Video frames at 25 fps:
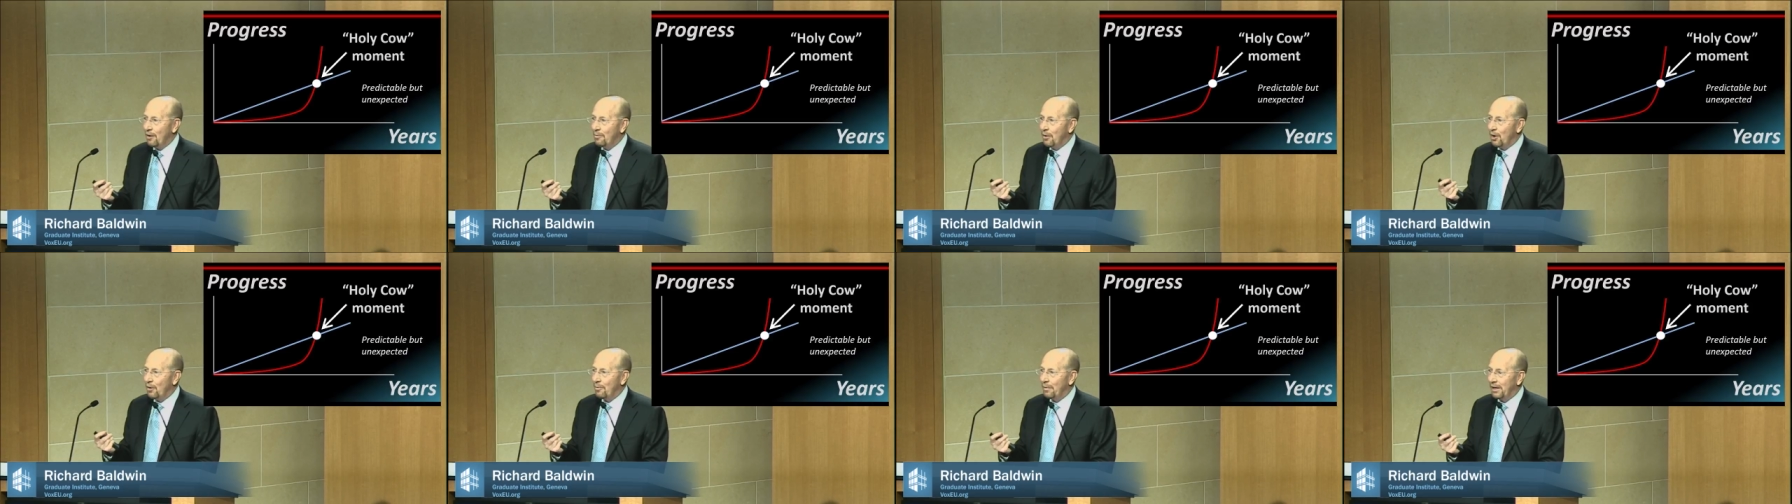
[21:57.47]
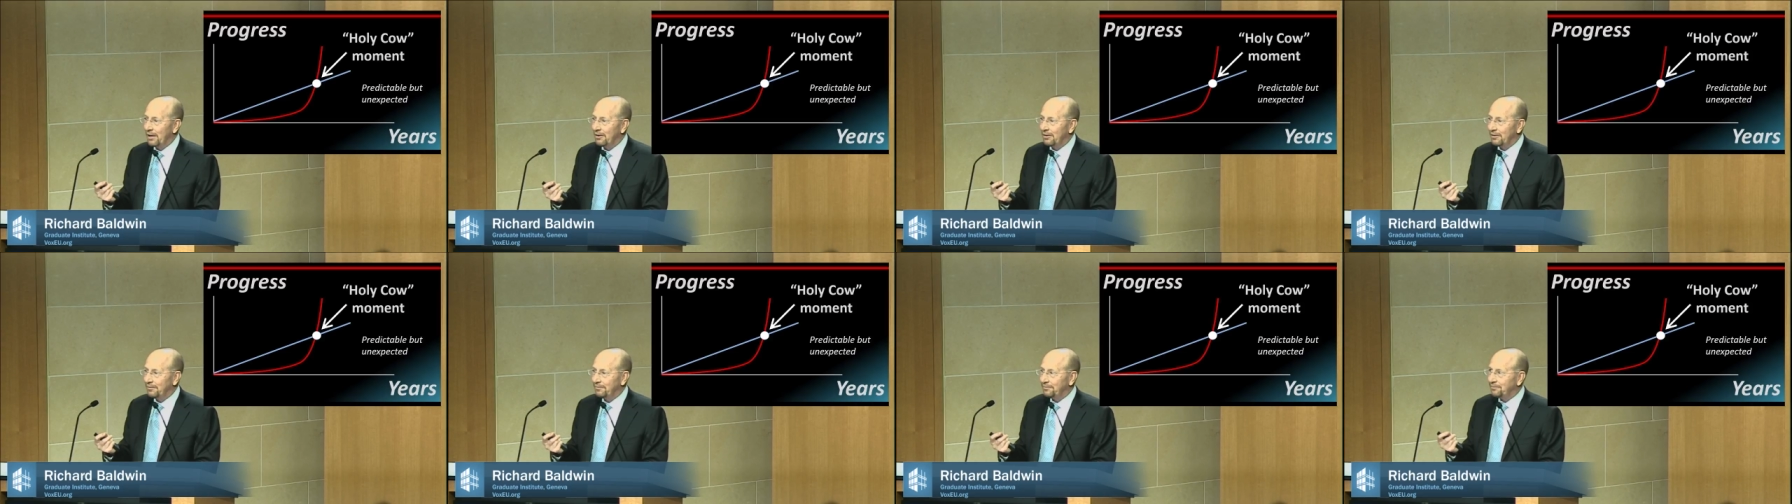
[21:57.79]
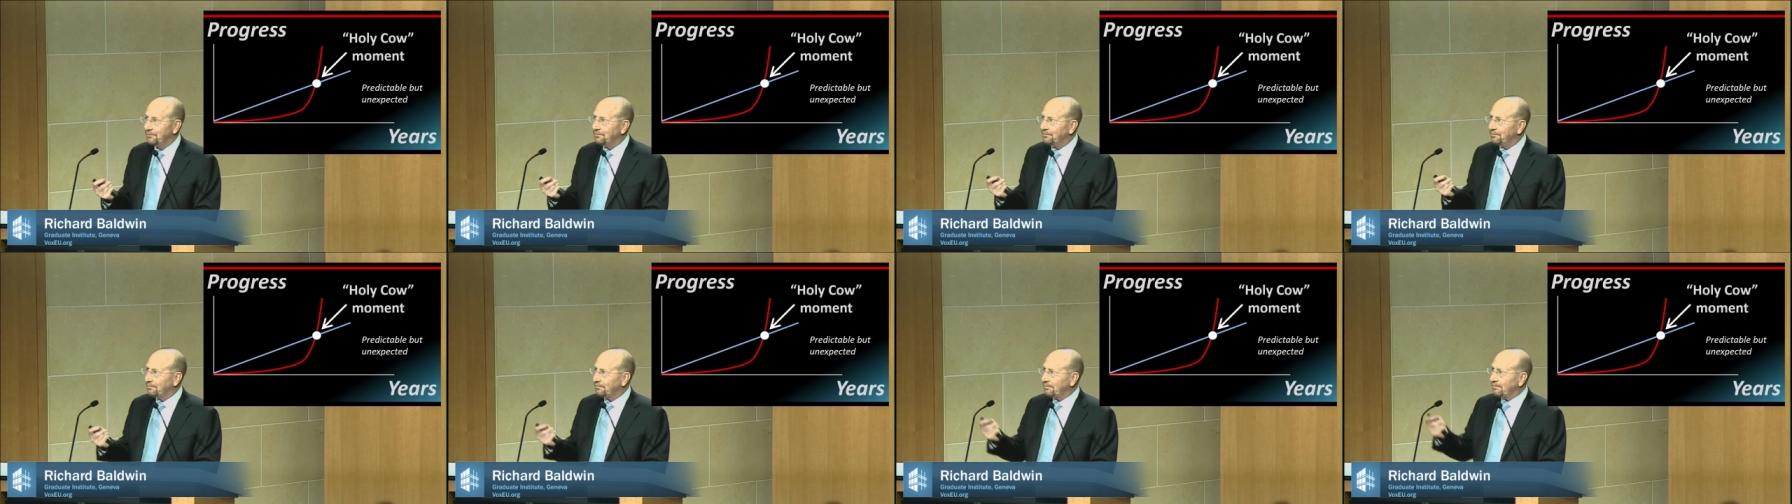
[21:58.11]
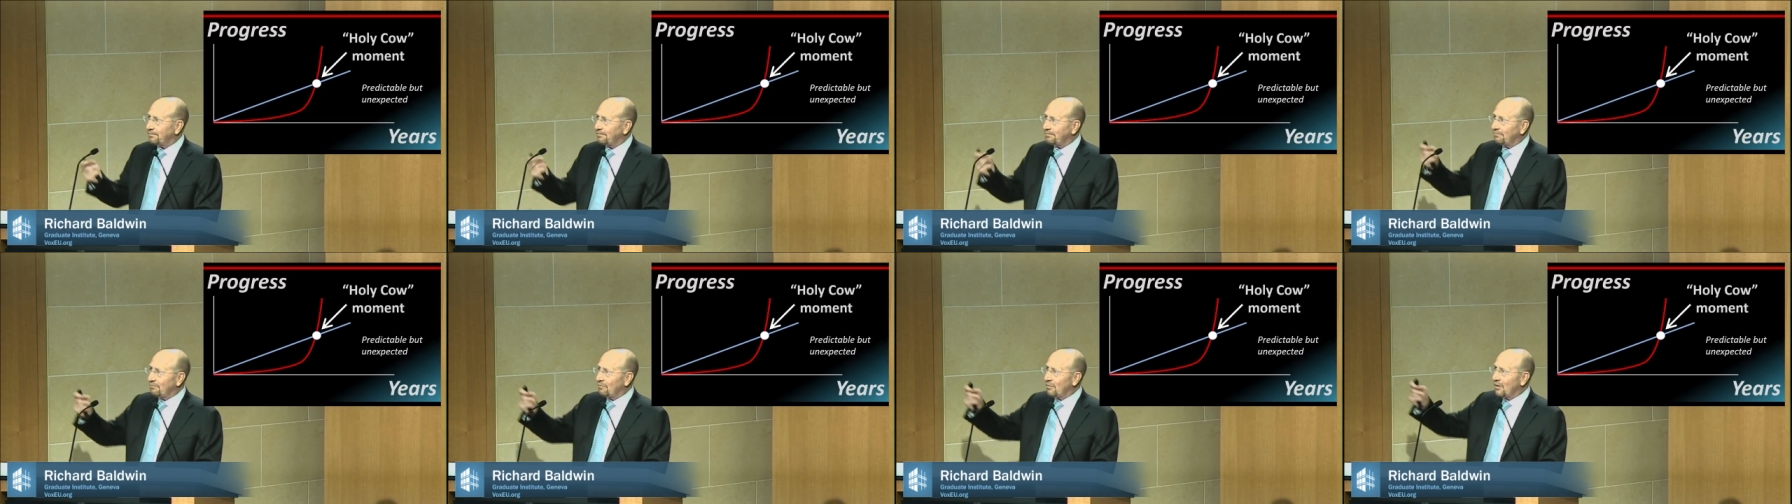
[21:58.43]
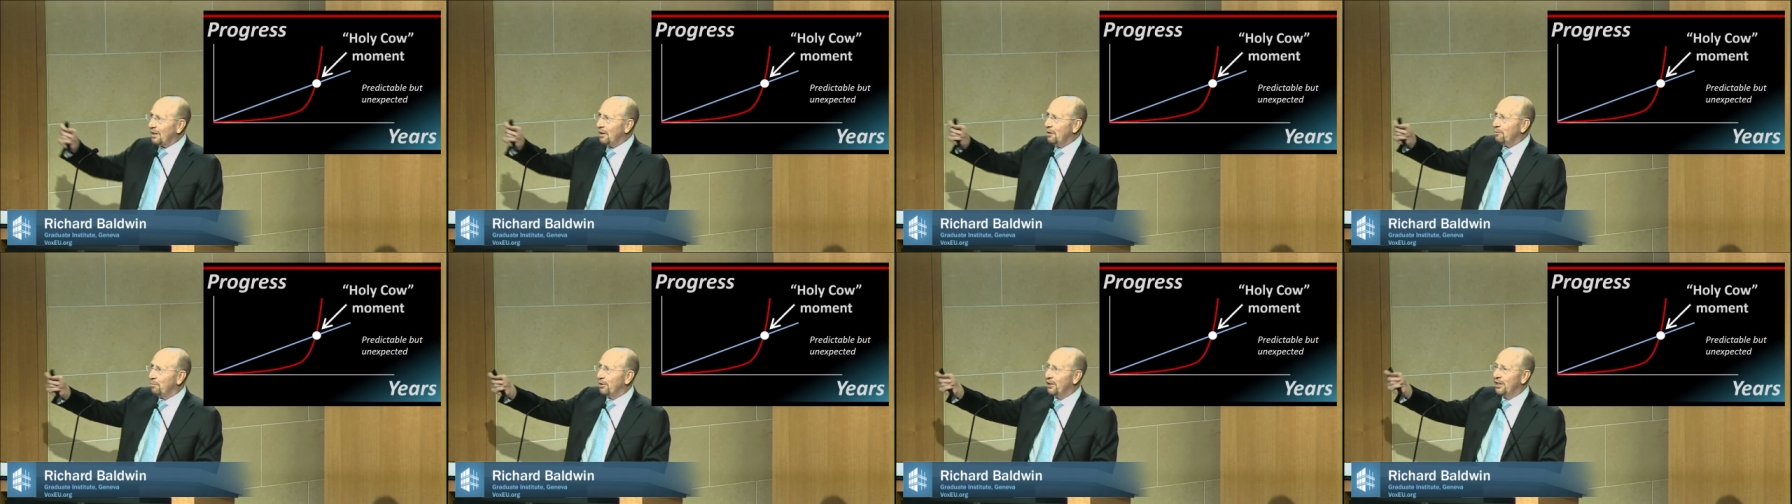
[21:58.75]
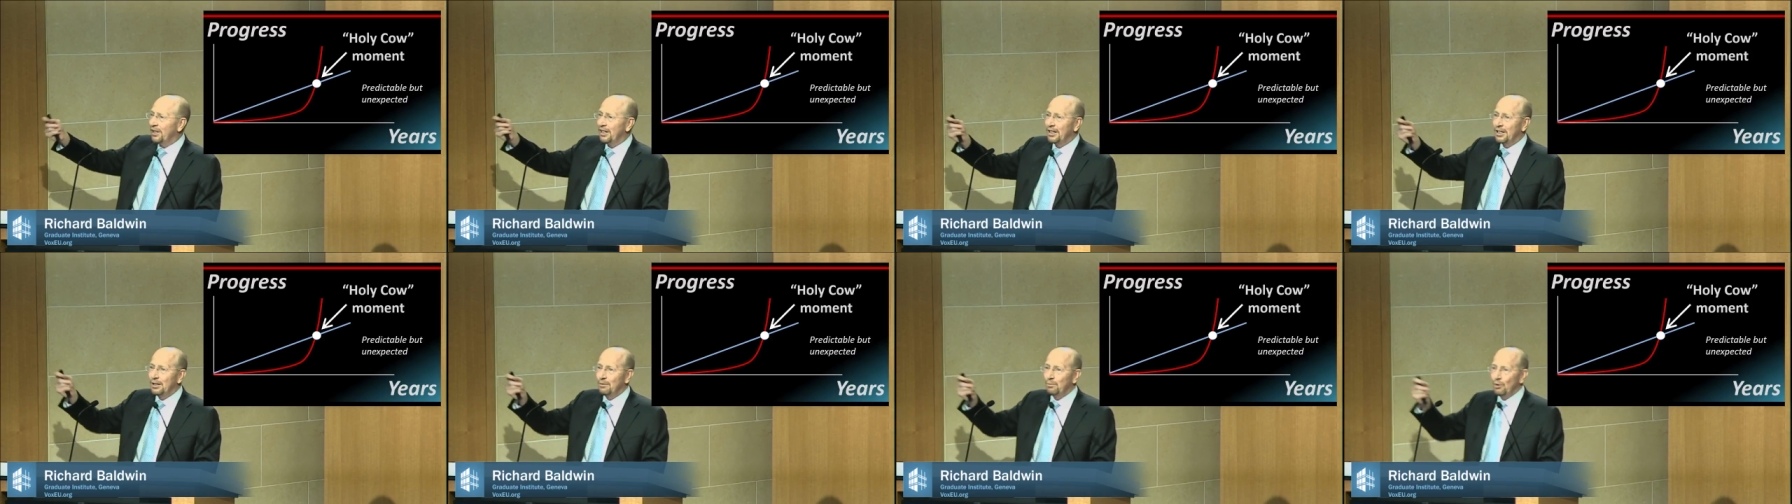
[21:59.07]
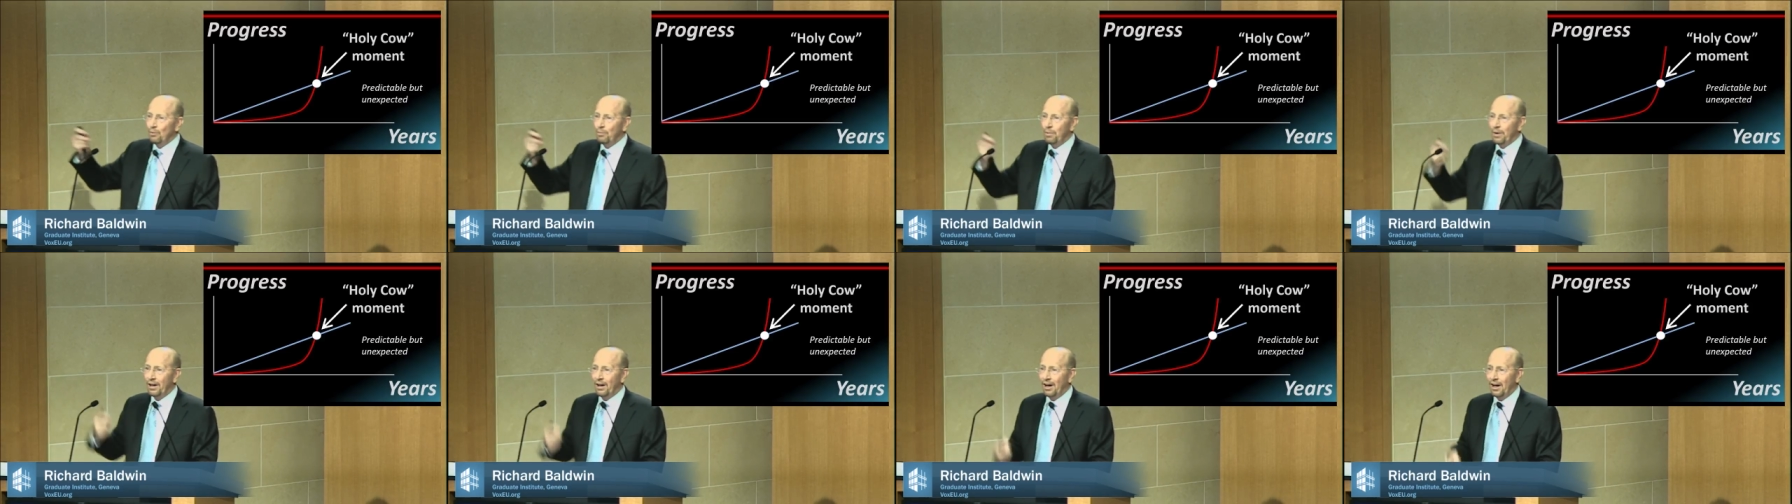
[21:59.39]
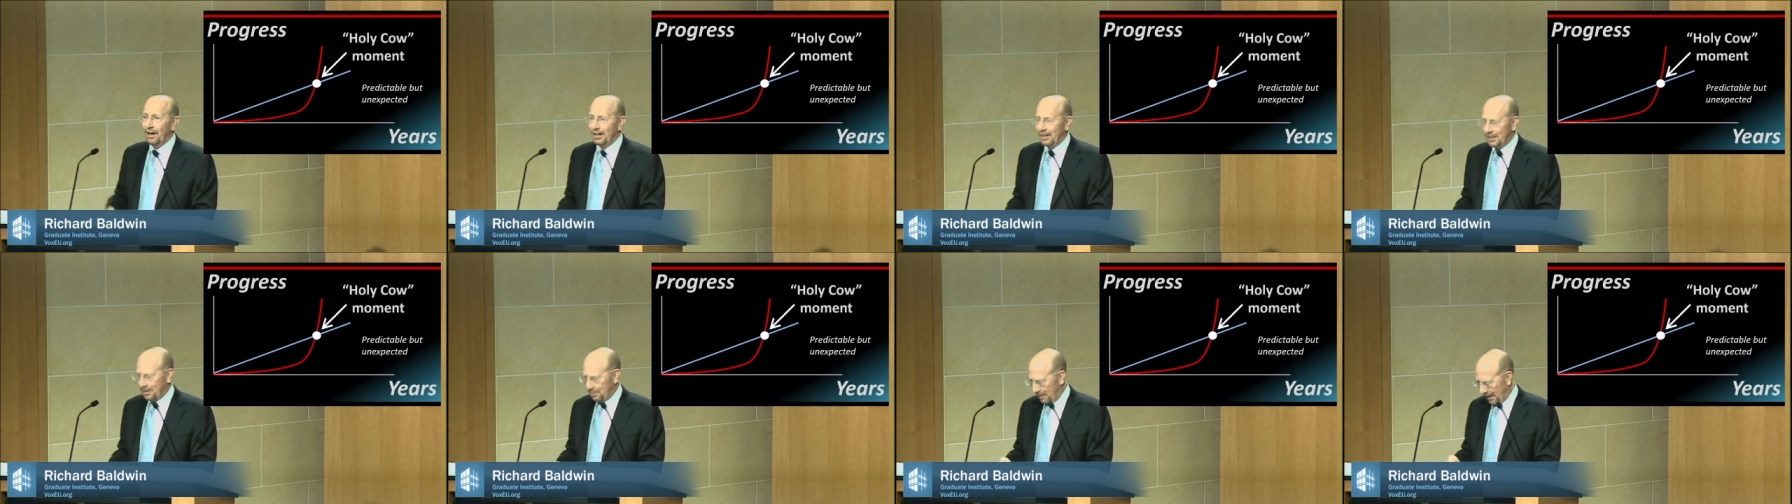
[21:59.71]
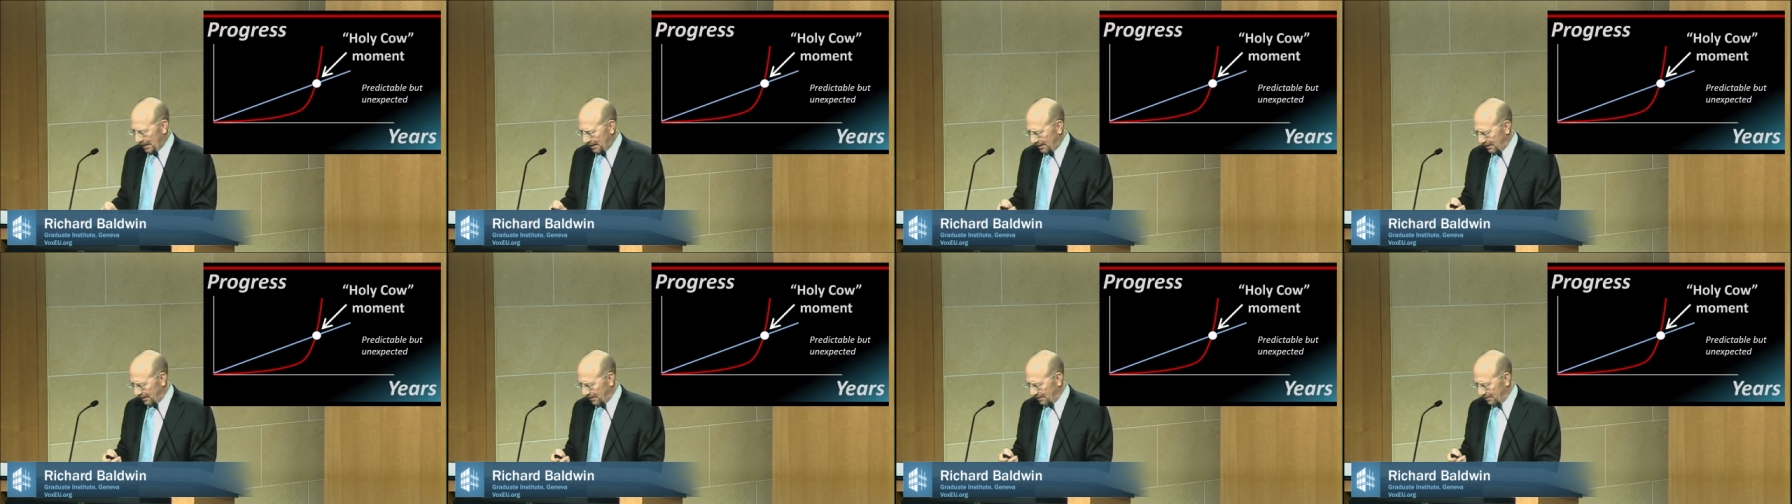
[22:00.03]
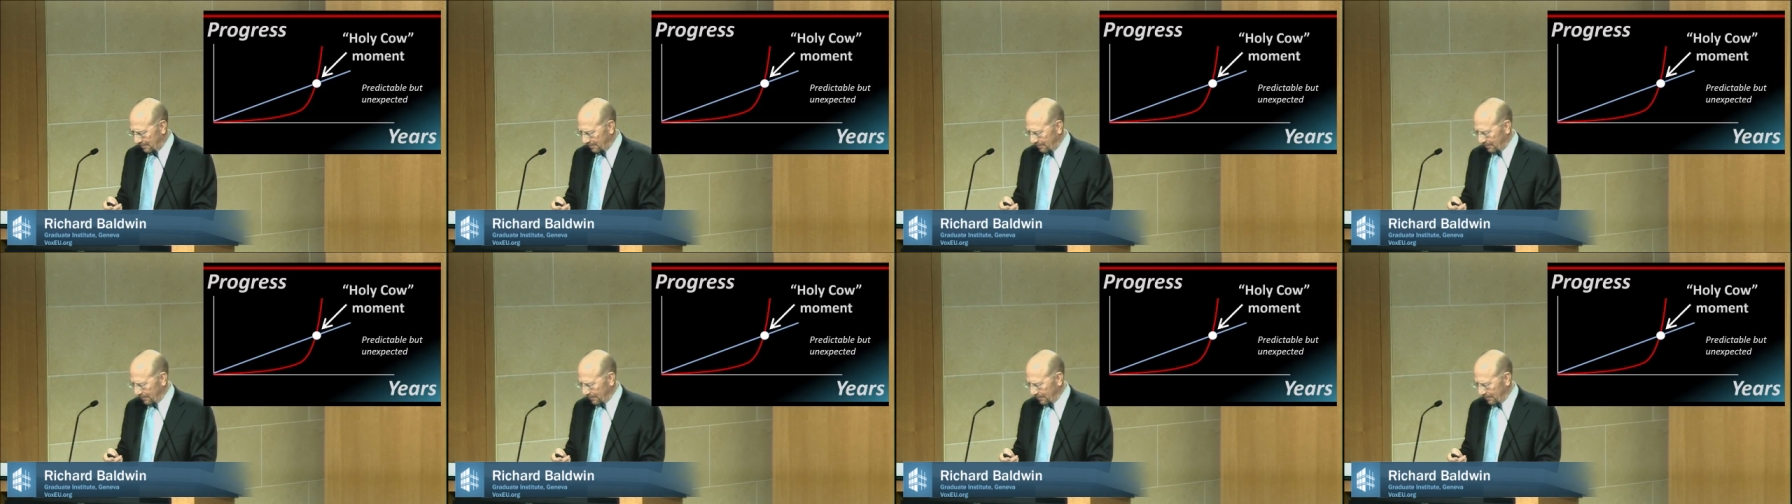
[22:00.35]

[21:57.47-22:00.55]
moment. Predictable but unexpected.